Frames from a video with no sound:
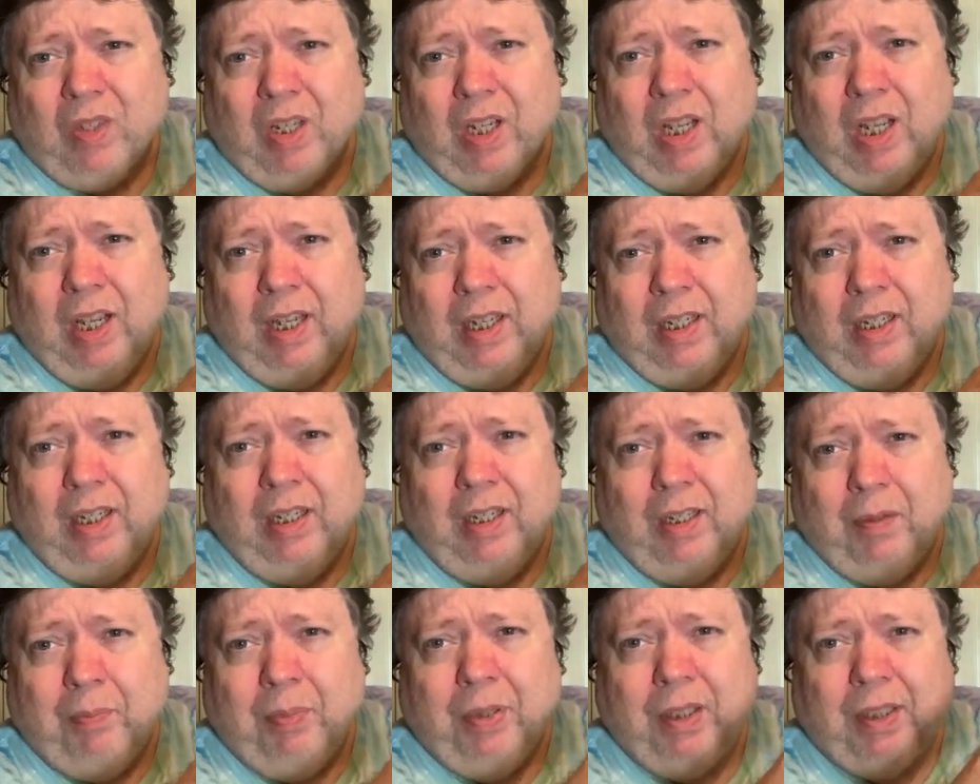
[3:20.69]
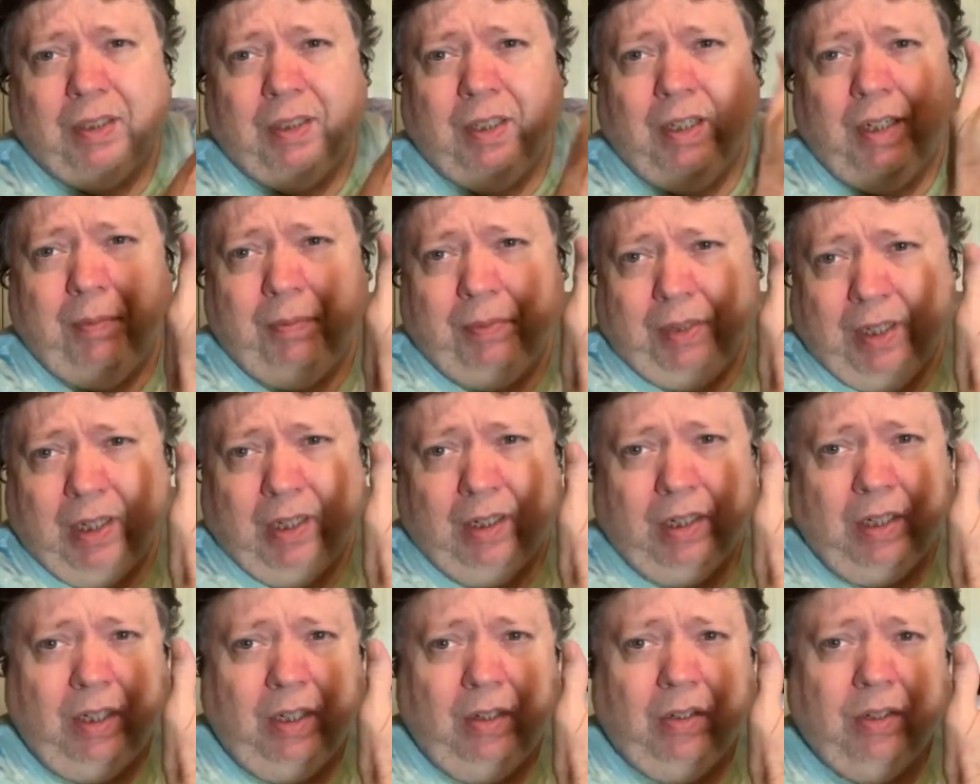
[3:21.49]
I picked it up down
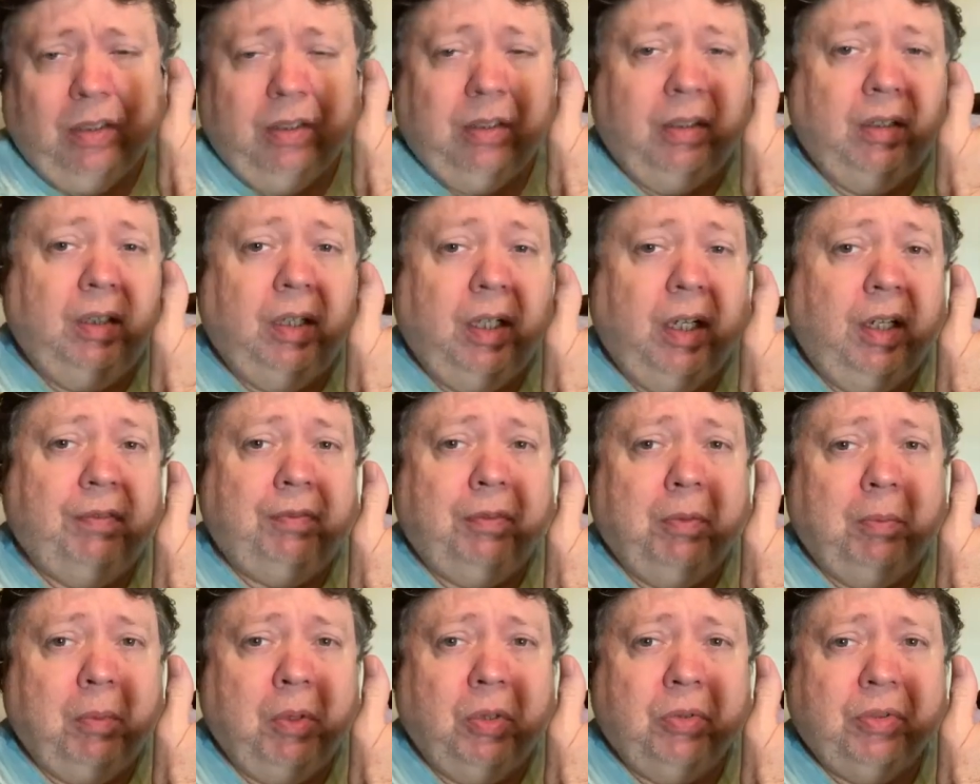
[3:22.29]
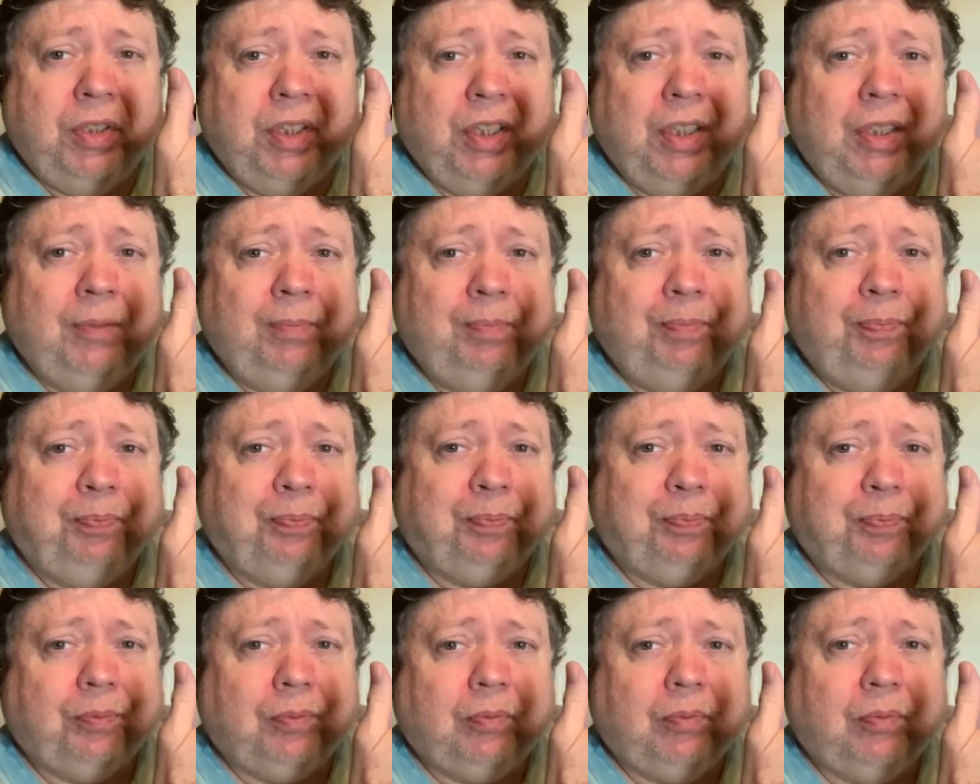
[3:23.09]
here at the La Famosa
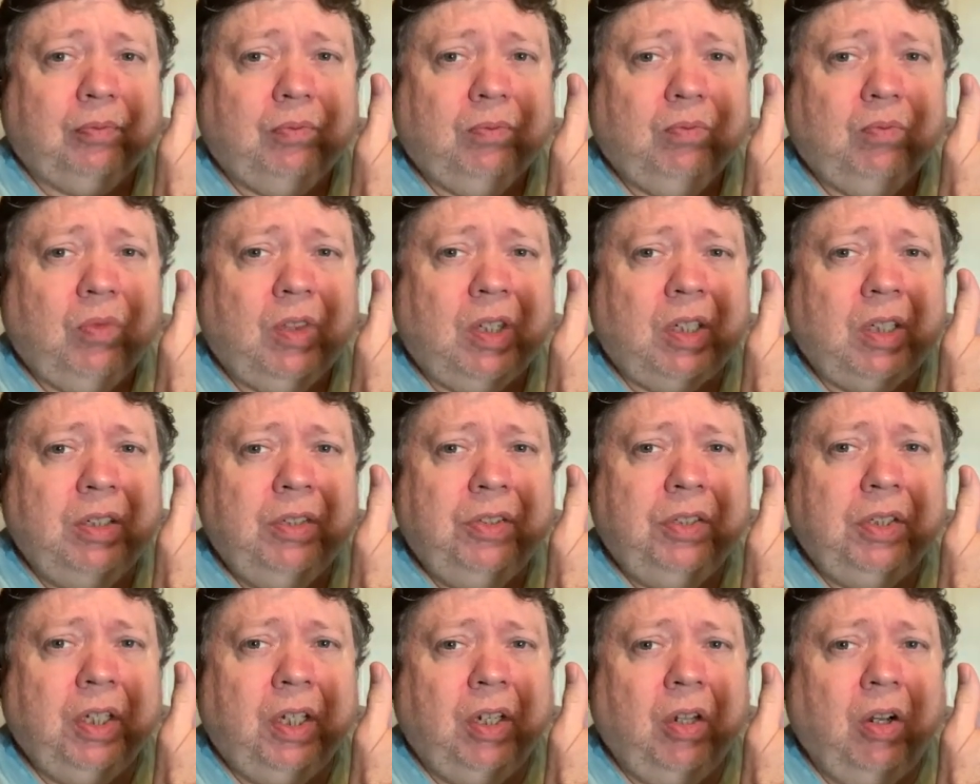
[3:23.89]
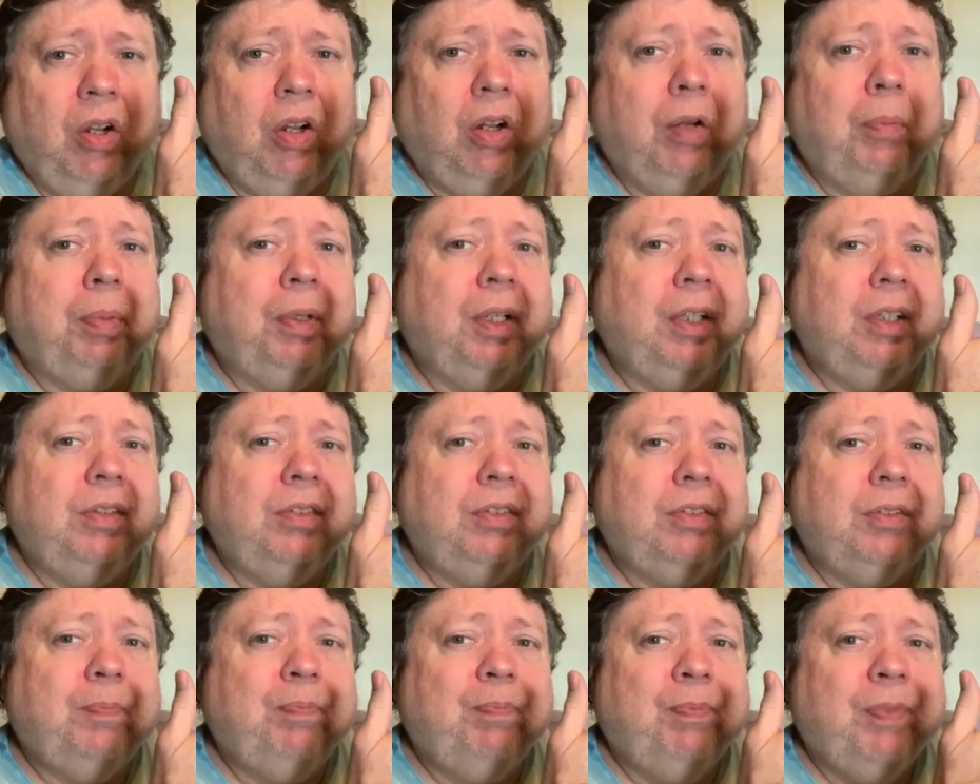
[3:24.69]
cigar
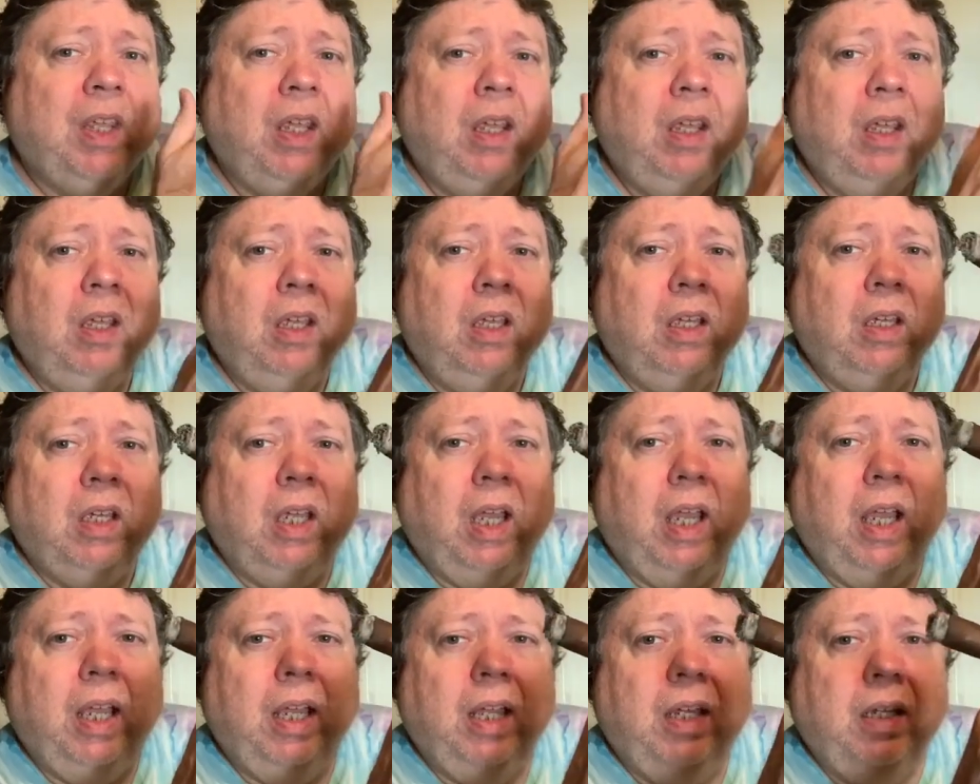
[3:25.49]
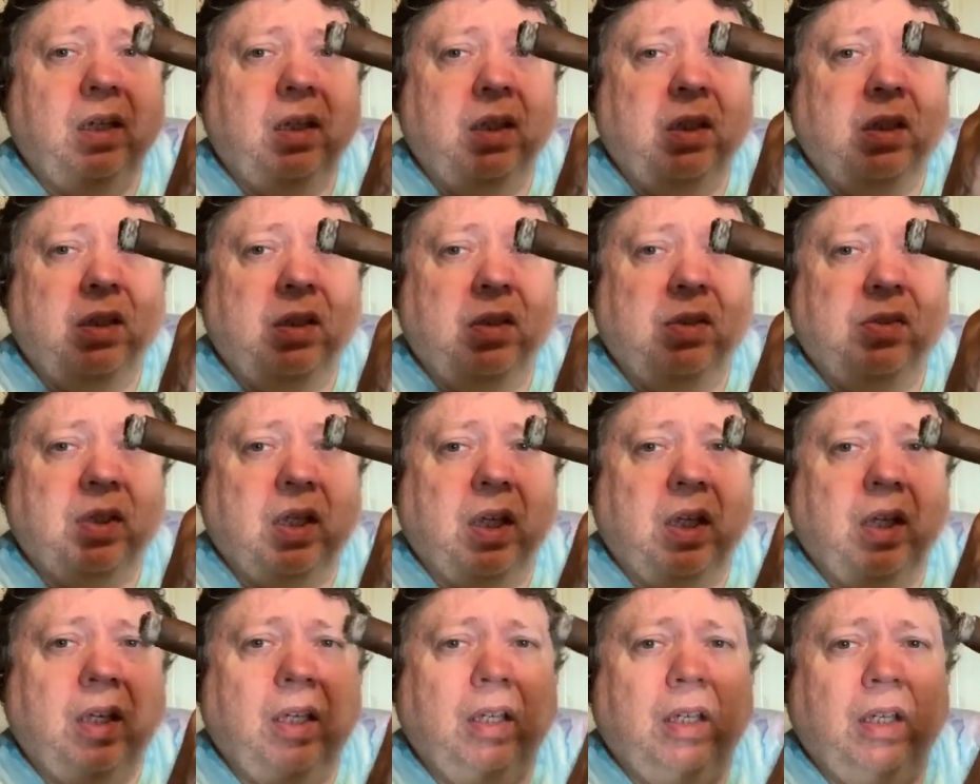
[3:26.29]
place, and it is
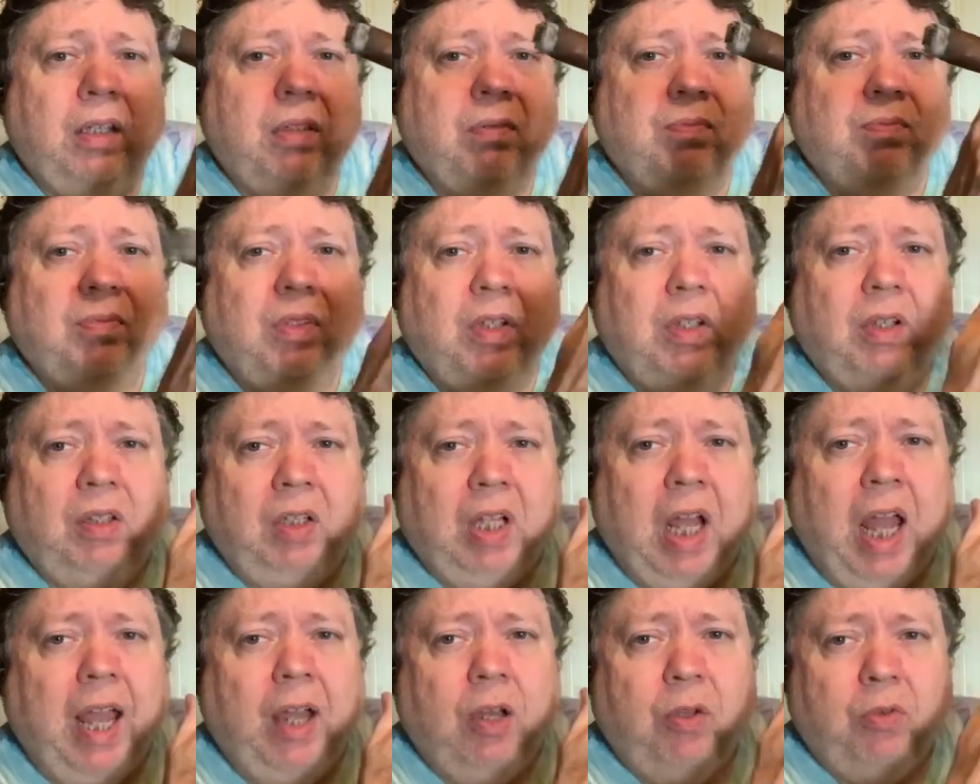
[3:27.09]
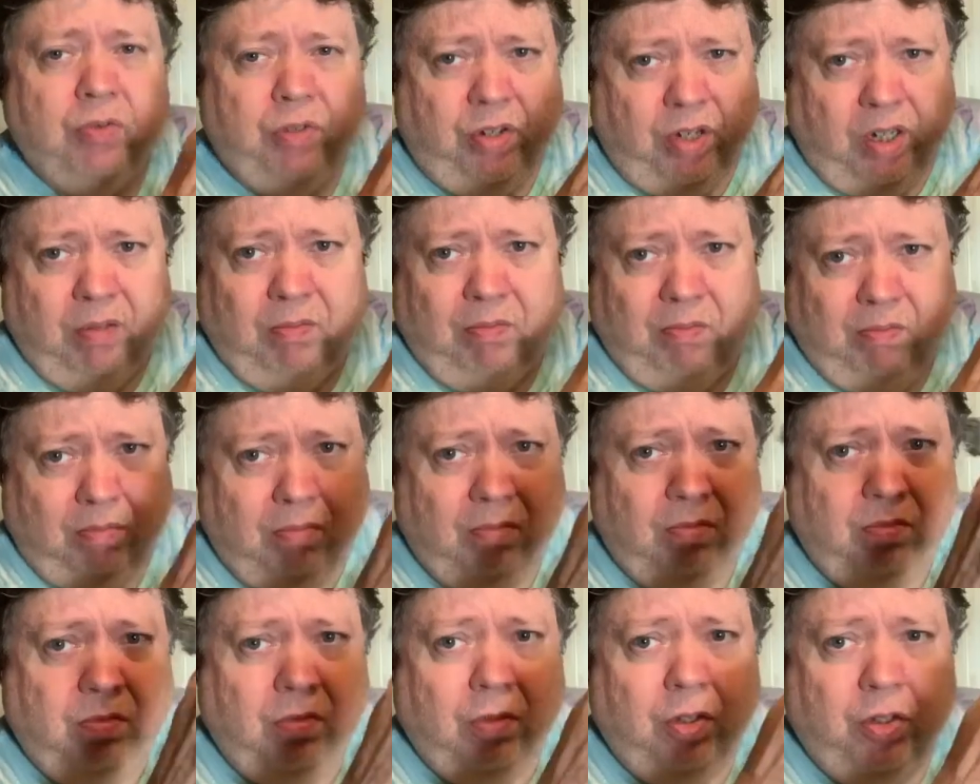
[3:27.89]
a lounge and
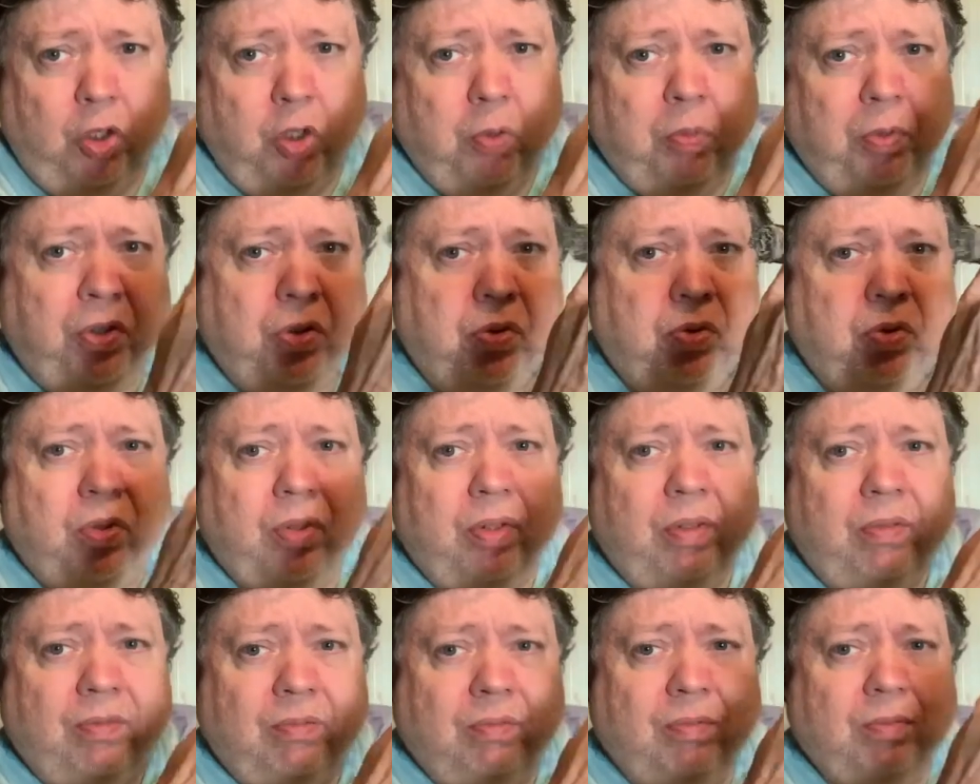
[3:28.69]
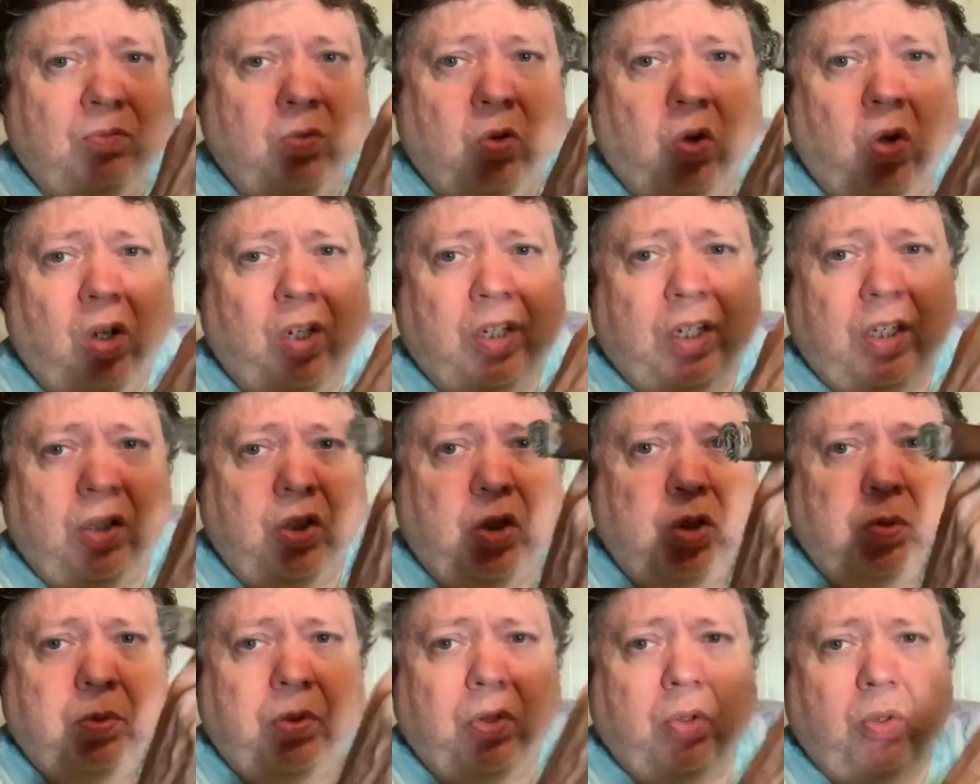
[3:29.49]
humidor and walk-in
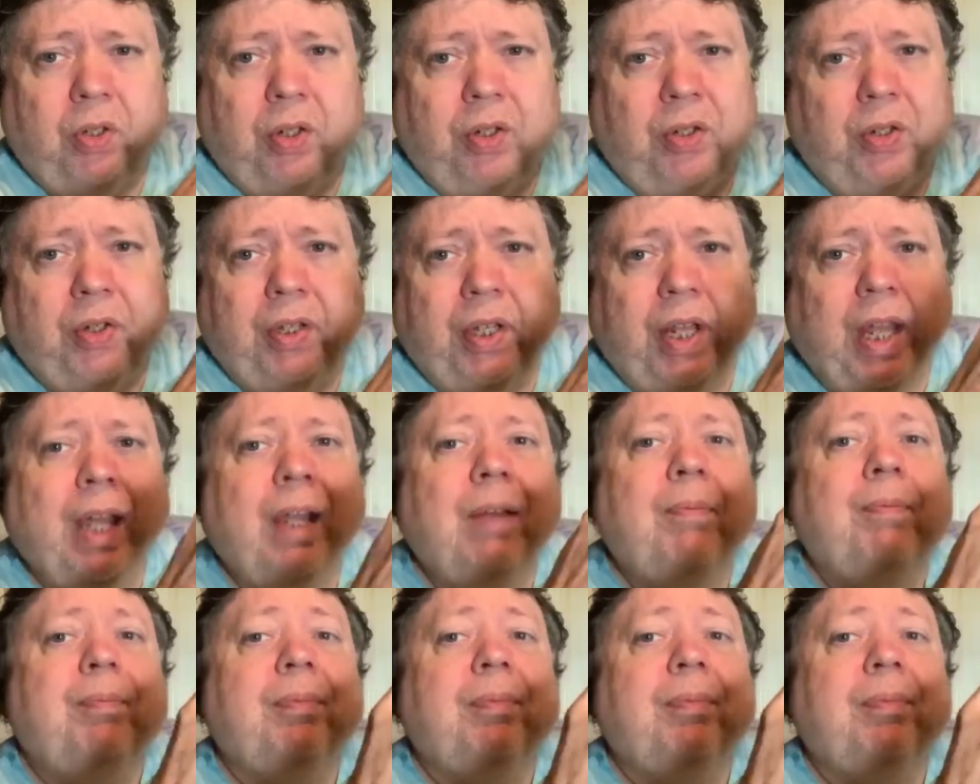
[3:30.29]
humidor and all that.